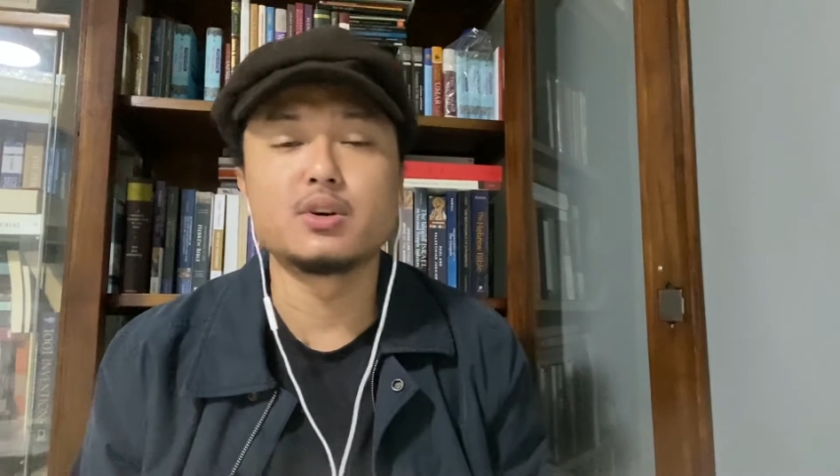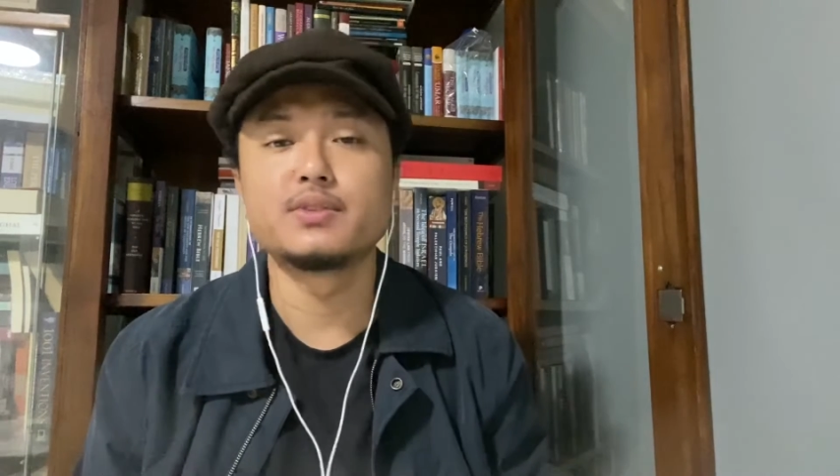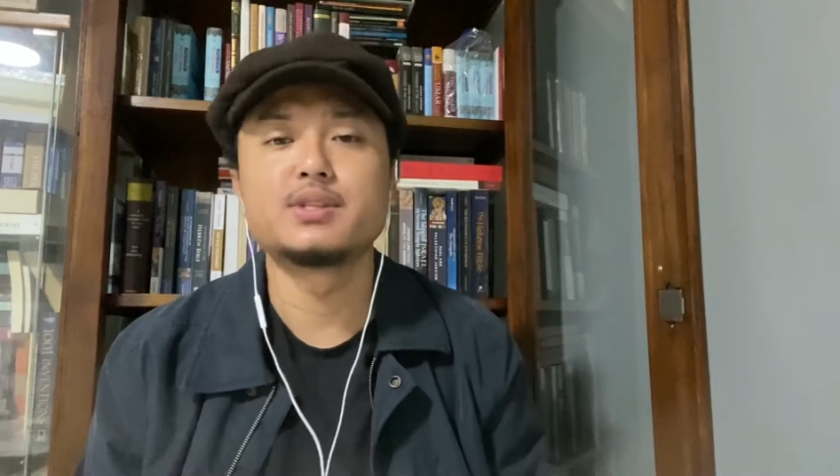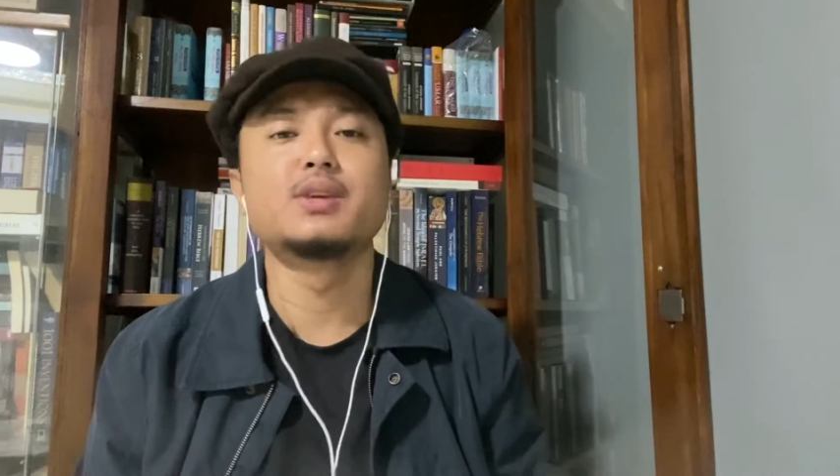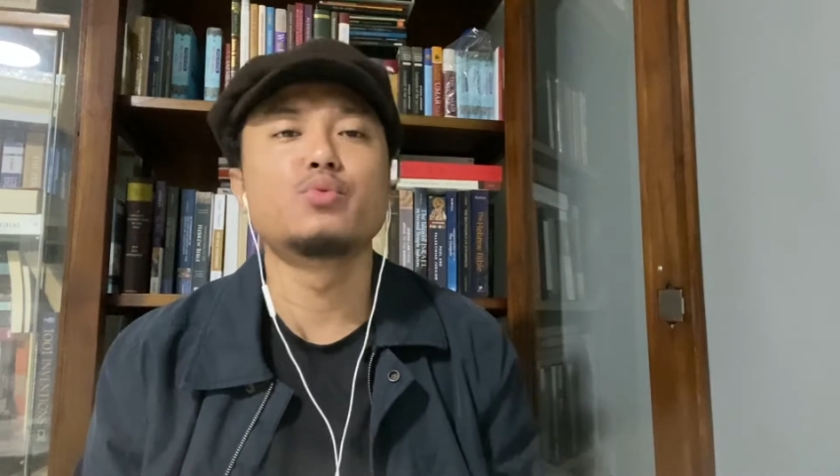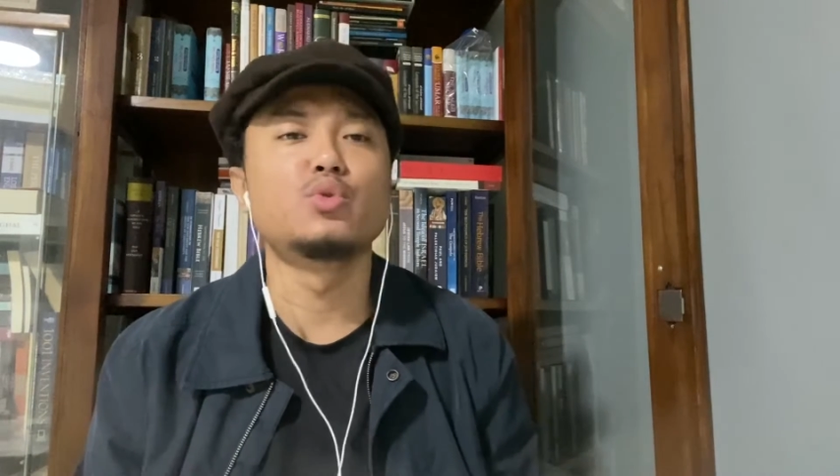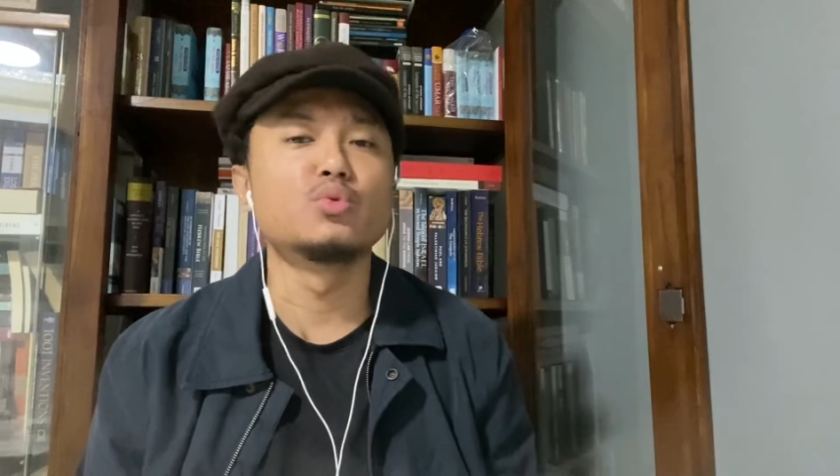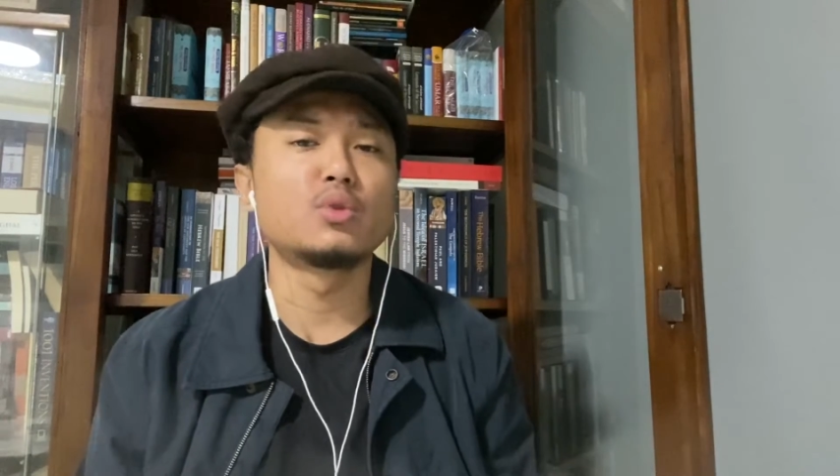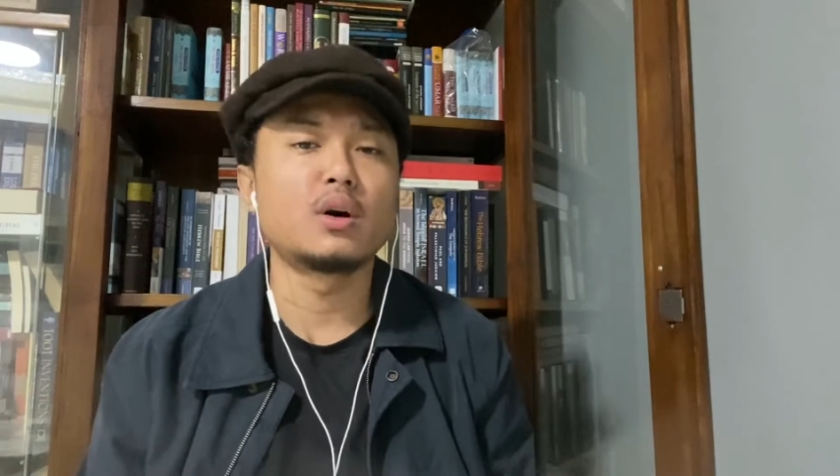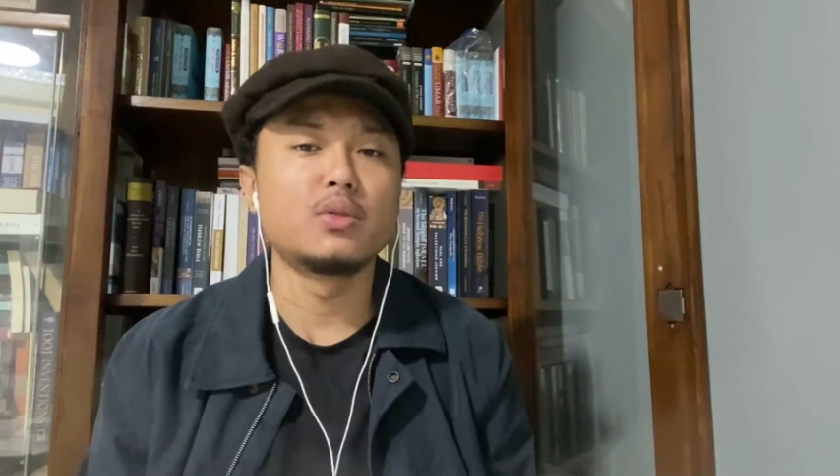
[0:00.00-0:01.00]
Obviously, we do
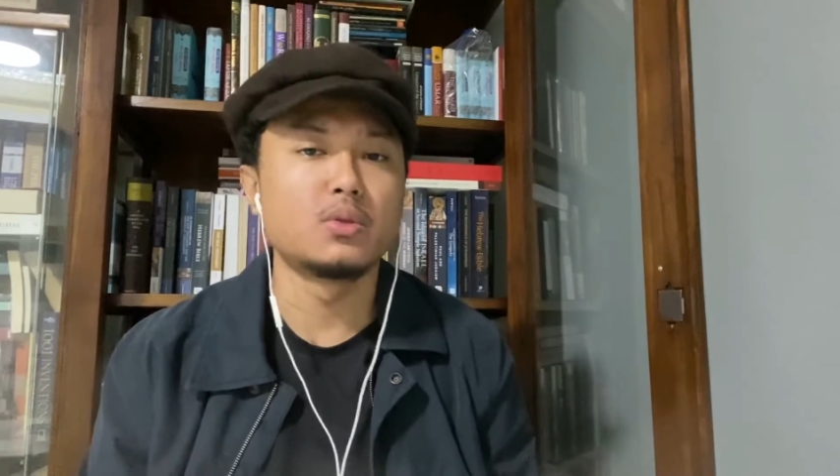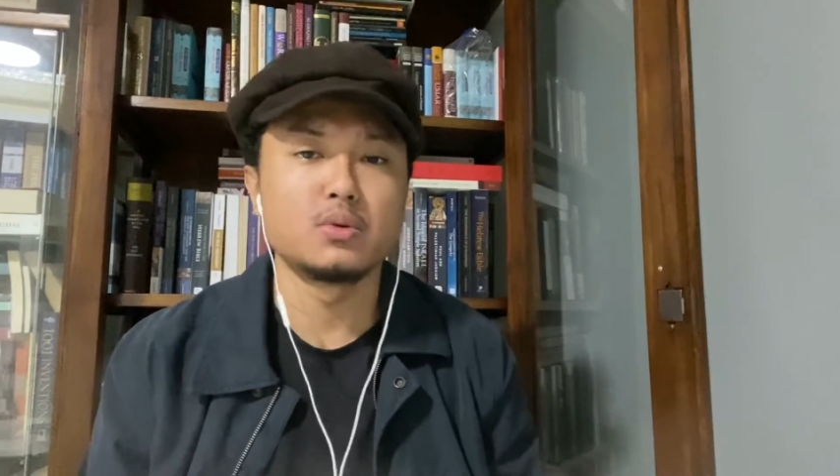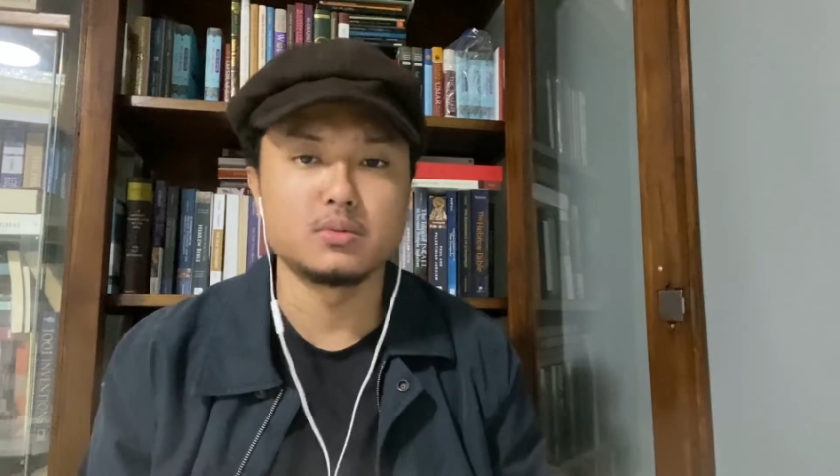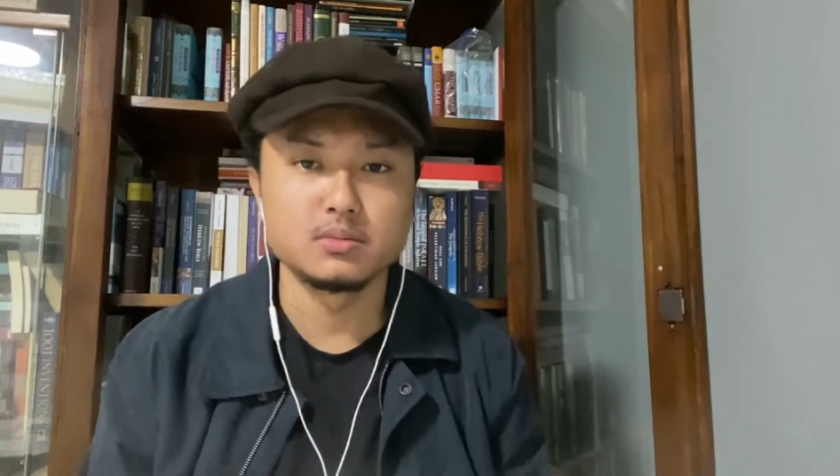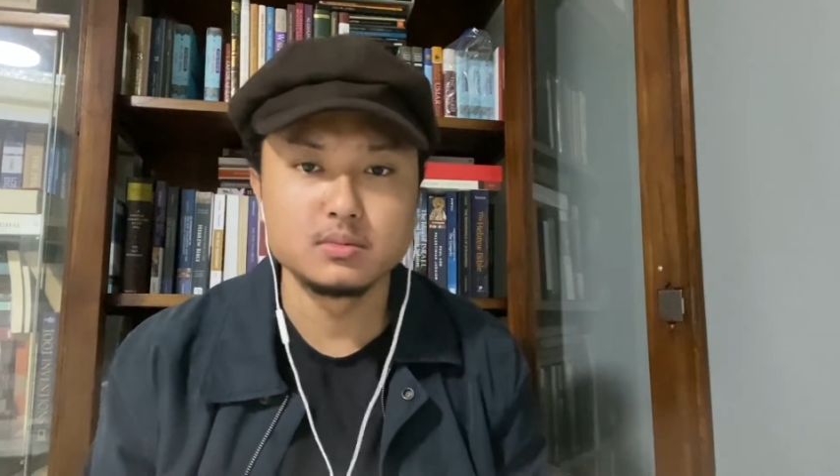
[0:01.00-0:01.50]
not know.